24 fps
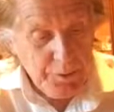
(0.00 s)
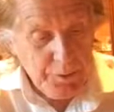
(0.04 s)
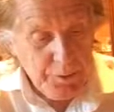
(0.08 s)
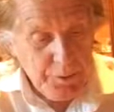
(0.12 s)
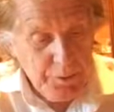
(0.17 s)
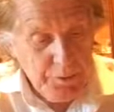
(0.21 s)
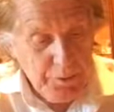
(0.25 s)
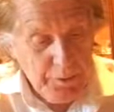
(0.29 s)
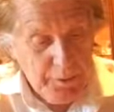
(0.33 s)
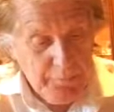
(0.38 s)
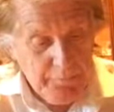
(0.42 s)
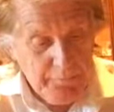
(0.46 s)

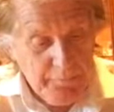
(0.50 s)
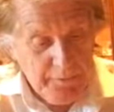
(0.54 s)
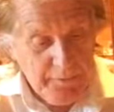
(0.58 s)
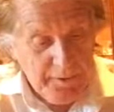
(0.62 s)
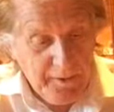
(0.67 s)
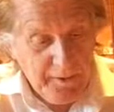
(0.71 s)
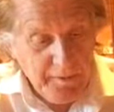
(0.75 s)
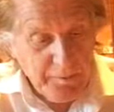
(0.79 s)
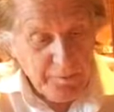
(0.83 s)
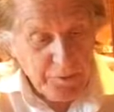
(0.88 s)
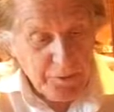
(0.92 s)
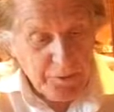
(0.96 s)
you have
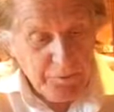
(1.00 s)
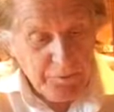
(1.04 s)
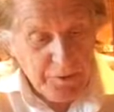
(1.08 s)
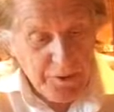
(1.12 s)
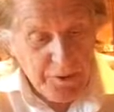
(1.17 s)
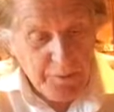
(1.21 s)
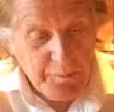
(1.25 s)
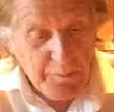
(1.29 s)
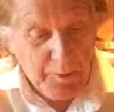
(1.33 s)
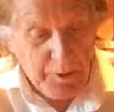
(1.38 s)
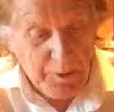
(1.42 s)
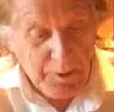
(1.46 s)
failed to
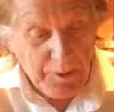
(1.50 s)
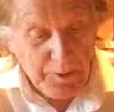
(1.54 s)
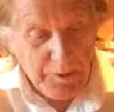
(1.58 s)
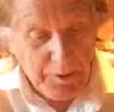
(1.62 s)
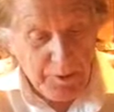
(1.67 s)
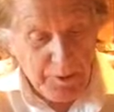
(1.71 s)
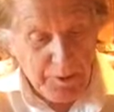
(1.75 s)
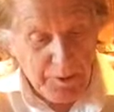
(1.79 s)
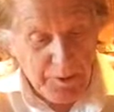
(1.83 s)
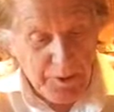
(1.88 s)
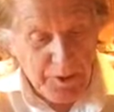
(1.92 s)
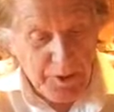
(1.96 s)

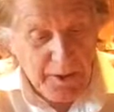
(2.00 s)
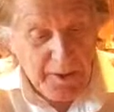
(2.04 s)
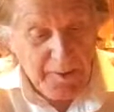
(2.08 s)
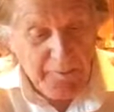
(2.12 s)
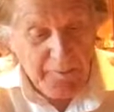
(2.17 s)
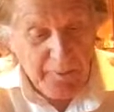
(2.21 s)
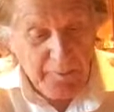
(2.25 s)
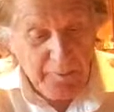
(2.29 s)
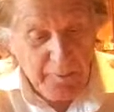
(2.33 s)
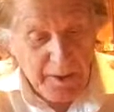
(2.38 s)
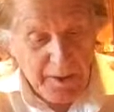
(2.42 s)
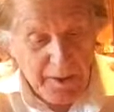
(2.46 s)
respond in a
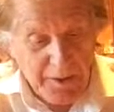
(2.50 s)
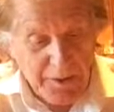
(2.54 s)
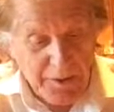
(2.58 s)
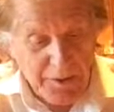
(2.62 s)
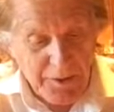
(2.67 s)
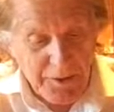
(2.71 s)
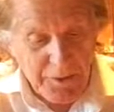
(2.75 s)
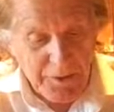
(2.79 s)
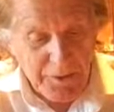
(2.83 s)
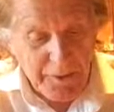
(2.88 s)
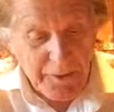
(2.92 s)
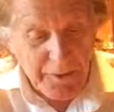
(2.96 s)
timely manner
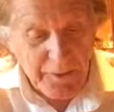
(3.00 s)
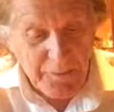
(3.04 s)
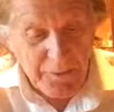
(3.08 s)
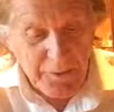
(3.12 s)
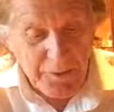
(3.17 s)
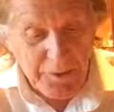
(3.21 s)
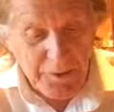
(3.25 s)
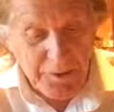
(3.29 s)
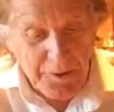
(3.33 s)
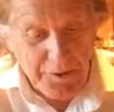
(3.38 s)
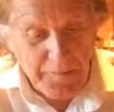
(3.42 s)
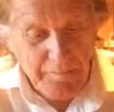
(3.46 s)
to the
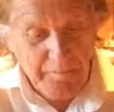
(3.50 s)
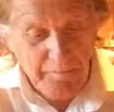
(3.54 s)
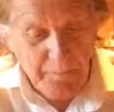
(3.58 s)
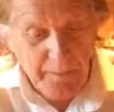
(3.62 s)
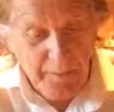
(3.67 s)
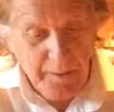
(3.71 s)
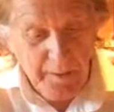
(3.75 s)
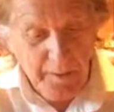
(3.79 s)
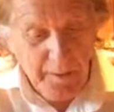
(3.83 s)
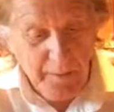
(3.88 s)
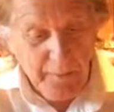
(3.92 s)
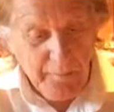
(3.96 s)
notice
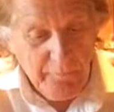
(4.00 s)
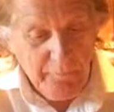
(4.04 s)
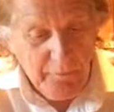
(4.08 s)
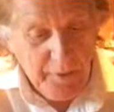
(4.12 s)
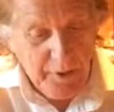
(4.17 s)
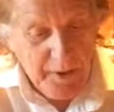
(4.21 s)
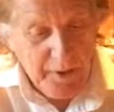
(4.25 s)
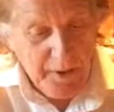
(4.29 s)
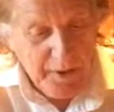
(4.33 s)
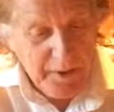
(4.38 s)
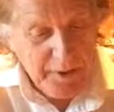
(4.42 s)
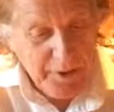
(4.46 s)
of
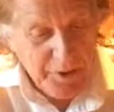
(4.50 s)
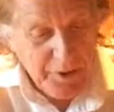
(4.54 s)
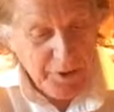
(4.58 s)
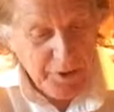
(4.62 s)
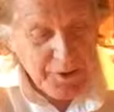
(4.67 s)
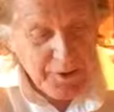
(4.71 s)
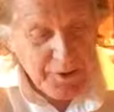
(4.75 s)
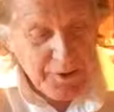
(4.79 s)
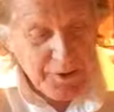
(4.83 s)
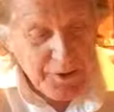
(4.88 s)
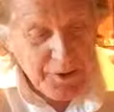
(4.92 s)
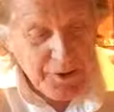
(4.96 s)

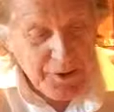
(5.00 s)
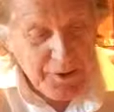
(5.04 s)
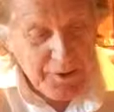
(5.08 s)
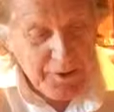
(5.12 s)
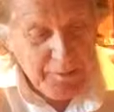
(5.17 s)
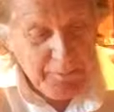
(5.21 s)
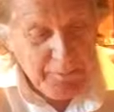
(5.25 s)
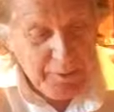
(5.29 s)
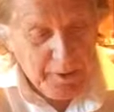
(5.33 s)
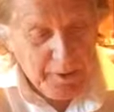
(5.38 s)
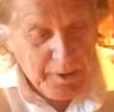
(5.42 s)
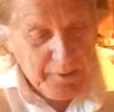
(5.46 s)
violation
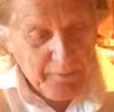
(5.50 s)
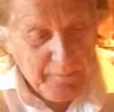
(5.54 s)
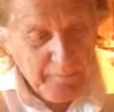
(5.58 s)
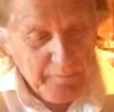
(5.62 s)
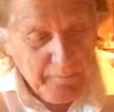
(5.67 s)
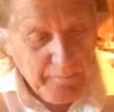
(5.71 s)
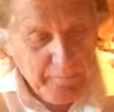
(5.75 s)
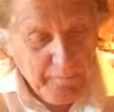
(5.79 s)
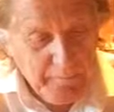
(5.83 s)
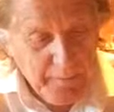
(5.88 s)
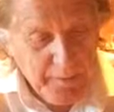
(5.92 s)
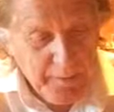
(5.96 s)
listed
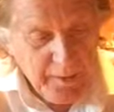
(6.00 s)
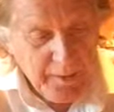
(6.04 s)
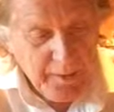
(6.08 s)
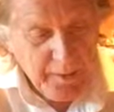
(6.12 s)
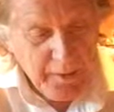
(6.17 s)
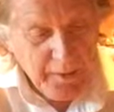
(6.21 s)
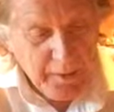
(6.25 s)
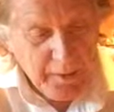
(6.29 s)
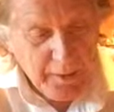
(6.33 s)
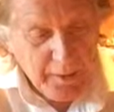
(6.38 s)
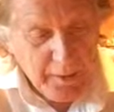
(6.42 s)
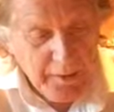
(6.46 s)
above.
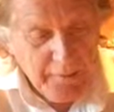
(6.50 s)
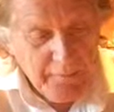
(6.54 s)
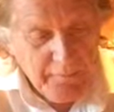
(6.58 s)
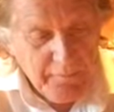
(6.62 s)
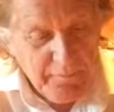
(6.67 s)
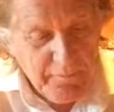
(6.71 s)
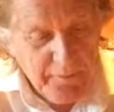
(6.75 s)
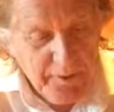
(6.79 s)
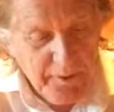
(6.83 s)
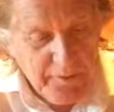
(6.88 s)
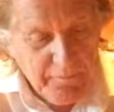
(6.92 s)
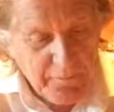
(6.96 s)
A late
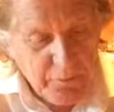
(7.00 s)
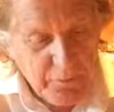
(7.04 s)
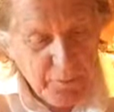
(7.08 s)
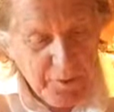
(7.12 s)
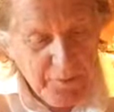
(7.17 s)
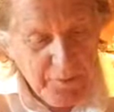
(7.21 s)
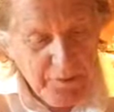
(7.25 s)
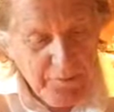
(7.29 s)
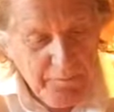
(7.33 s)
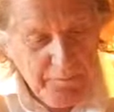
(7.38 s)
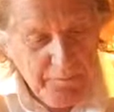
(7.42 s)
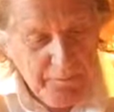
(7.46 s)
fee of
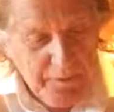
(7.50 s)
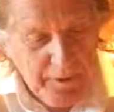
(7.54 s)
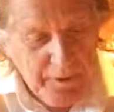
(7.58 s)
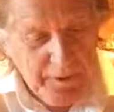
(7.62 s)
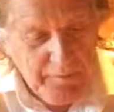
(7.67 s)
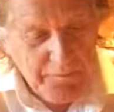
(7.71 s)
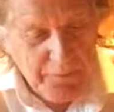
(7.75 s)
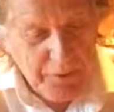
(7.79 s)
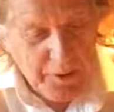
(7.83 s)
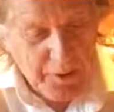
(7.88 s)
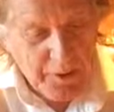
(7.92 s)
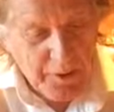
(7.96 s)

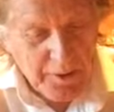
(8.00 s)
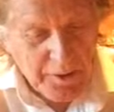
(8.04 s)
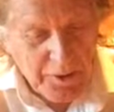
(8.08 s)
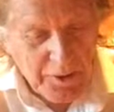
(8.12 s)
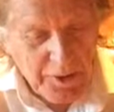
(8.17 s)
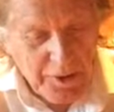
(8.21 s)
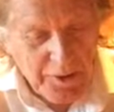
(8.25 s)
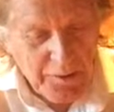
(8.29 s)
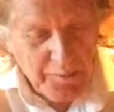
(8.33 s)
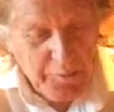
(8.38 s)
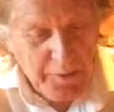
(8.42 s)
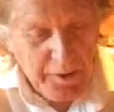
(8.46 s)

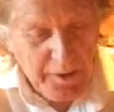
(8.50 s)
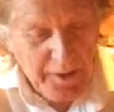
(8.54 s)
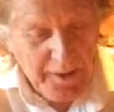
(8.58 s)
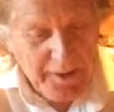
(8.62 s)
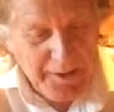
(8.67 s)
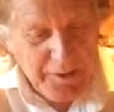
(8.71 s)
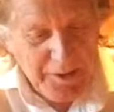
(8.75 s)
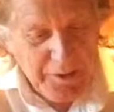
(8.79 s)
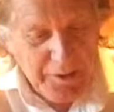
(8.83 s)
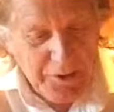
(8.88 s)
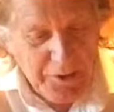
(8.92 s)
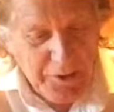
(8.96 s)
$25 has been
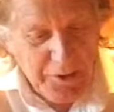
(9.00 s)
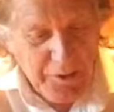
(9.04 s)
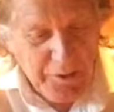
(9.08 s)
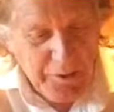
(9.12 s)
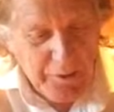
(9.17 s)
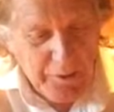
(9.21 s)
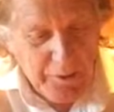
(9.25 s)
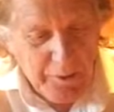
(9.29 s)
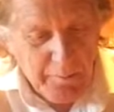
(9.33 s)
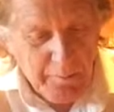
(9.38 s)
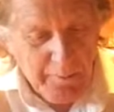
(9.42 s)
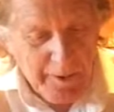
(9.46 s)
added to
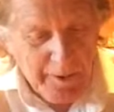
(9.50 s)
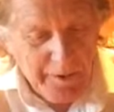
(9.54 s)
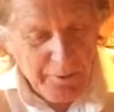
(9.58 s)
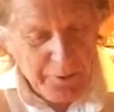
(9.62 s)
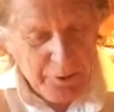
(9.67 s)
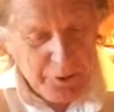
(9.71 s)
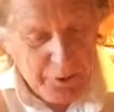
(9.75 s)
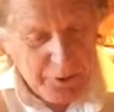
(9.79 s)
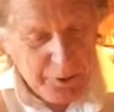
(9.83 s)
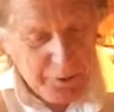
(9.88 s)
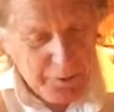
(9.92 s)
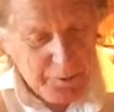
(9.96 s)
your
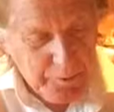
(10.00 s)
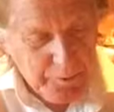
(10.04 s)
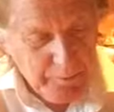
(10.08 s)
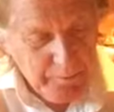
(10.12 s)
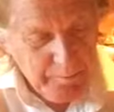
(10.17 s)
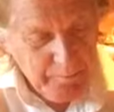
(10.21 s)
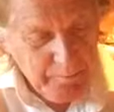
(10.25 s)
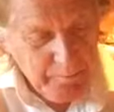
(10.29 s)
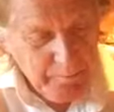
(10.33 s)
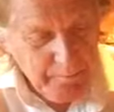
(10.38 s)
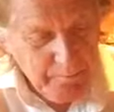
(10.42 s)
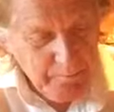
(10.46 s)
amount due.
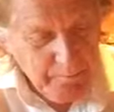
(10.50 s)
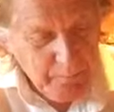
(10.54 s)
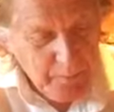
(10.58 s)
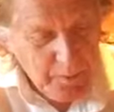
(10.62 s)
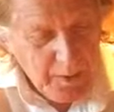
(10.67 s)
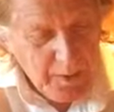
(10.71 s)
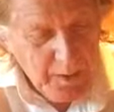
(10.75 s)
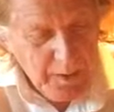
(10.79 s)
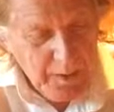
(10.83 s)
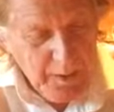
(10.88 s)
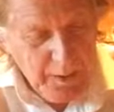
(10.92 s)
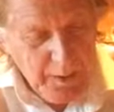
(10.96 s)

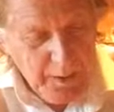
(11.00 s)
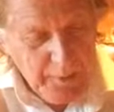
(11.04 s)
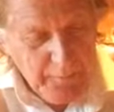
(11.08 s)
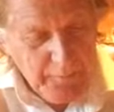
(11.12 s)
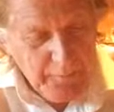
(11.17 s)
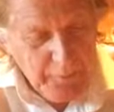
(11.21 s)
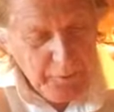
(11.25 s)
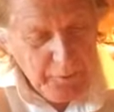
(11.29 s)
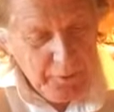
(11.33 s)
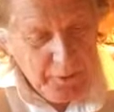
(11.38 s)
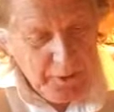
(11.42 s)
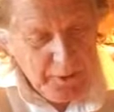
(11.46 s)

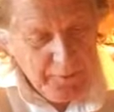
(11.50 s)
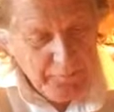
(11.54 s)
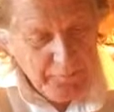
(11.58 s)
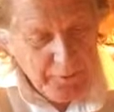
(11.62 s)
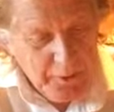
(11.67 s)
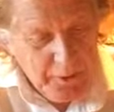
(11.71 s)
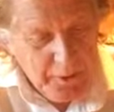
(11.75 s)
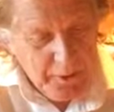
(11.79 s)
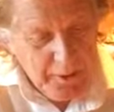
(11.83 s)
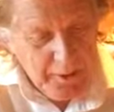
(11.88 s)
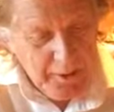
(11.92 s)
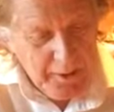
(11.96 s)
If you have
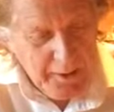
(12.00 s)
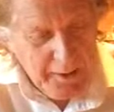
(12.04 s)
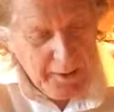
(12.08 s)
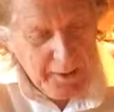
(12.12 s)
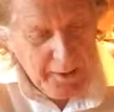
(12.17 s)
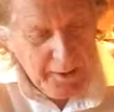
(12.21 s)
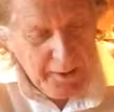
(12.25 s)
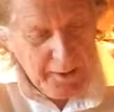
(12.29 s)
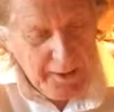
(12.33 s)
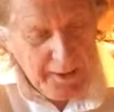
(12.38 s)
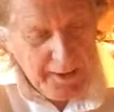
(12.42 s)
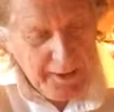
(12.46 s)
not
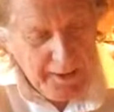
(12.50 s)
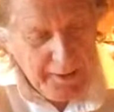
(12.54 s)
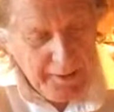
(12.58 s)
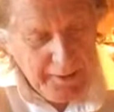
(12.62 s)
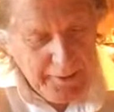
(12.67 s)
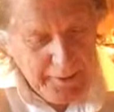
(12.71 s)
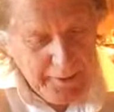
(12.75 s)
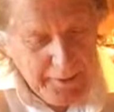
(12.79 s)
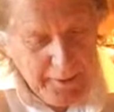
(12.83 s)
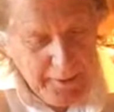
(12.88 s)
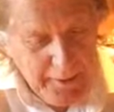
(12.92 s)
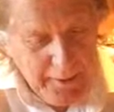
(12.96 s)

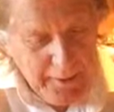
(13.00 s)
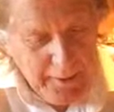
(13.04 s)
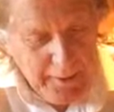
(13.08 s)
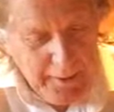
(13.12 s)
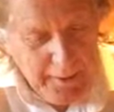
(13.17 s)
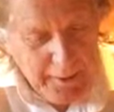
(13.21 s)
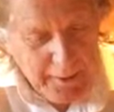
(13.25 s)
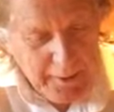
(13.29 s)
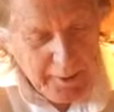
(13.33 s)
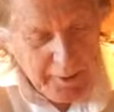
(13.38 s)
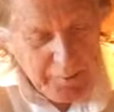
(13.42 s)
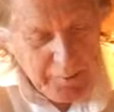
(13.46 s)
had
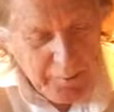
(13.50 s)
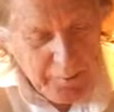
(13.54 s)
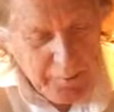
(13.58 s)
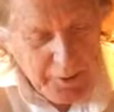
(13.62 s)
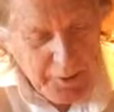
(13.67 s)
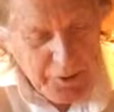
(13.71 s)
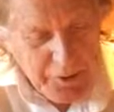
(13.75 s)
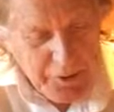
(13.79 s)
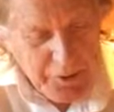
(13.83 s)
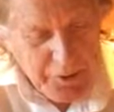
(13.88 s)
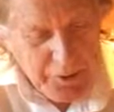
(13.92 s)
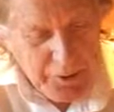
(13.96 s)
an
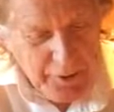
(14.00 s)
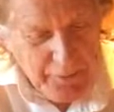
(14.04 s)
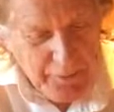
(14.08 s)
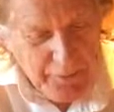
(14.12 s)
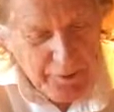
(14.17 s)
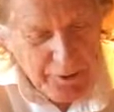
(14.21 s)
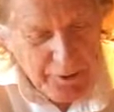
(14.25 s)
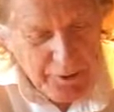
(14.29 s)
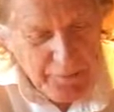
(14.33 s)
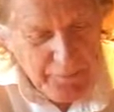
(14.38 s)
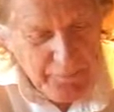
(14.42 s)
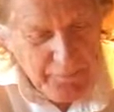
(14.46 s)

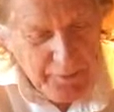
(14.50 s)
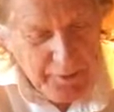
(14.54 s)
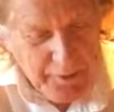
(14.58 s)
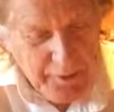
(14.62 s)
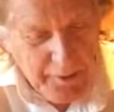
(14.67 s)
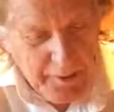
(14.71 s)
administrative